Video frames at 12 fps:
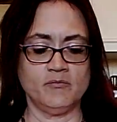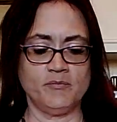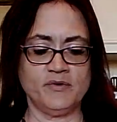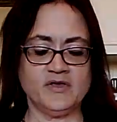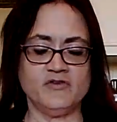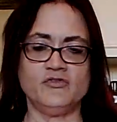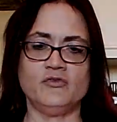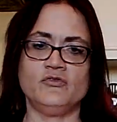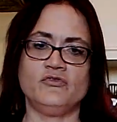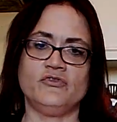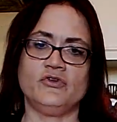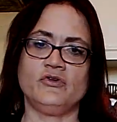Because you're
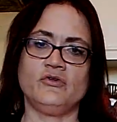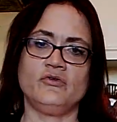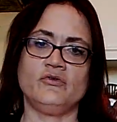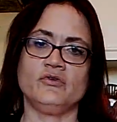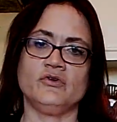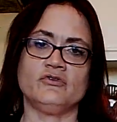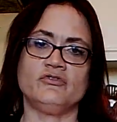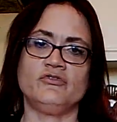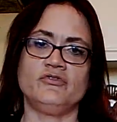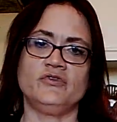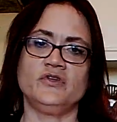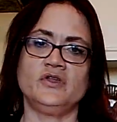still
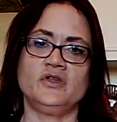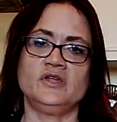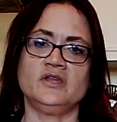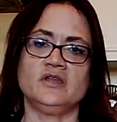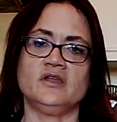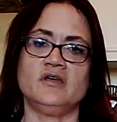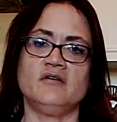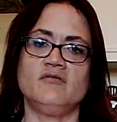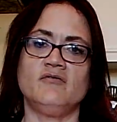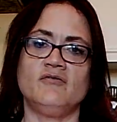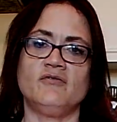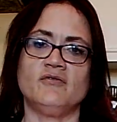in
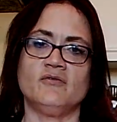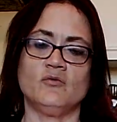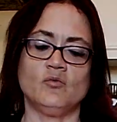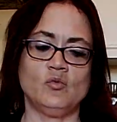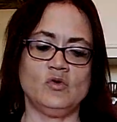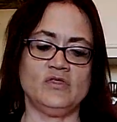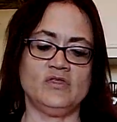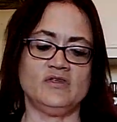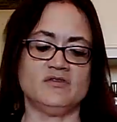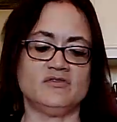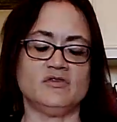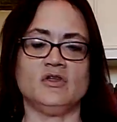love with
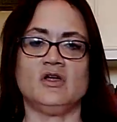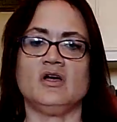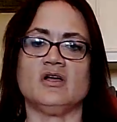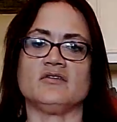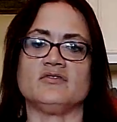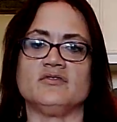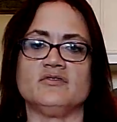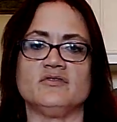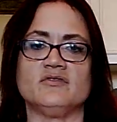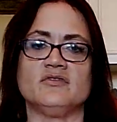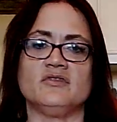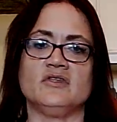this
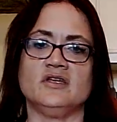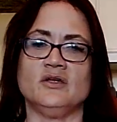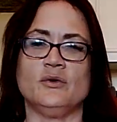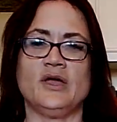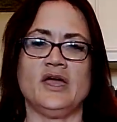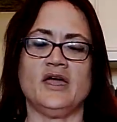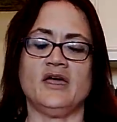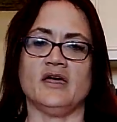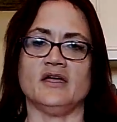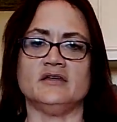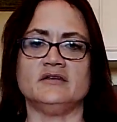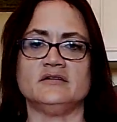loss that you
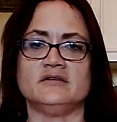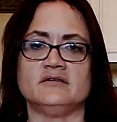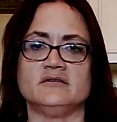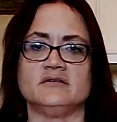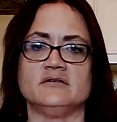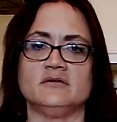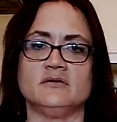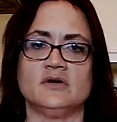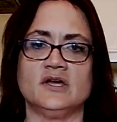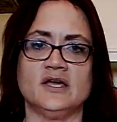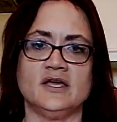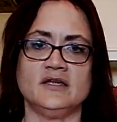had,
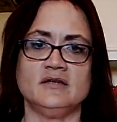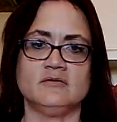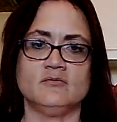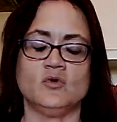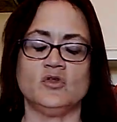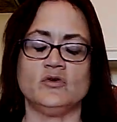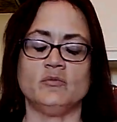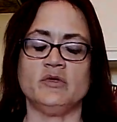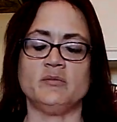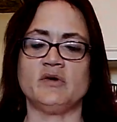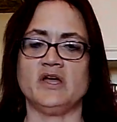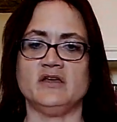okay? Whether it
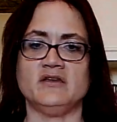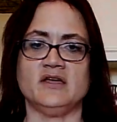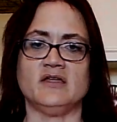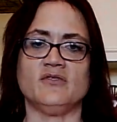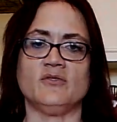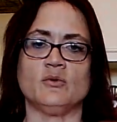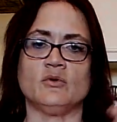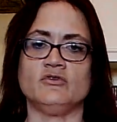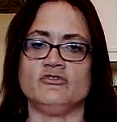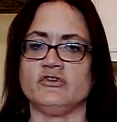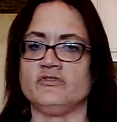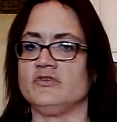be by a death or
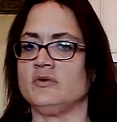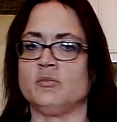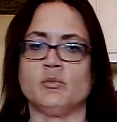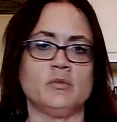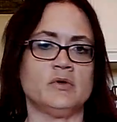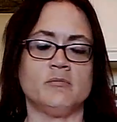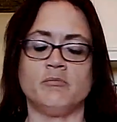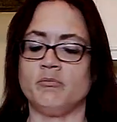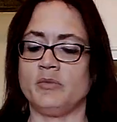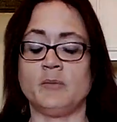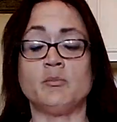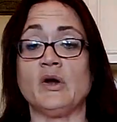just a
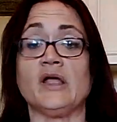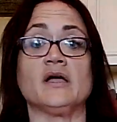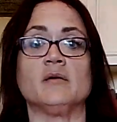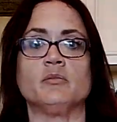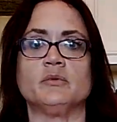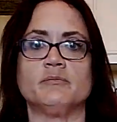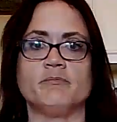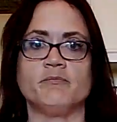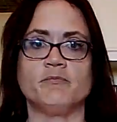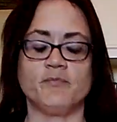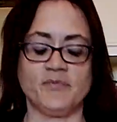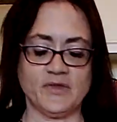breakup,
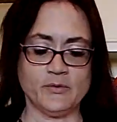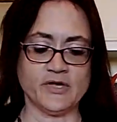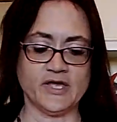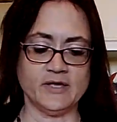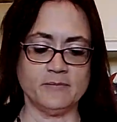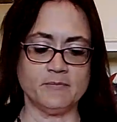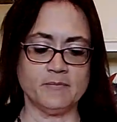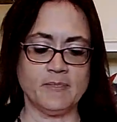okay?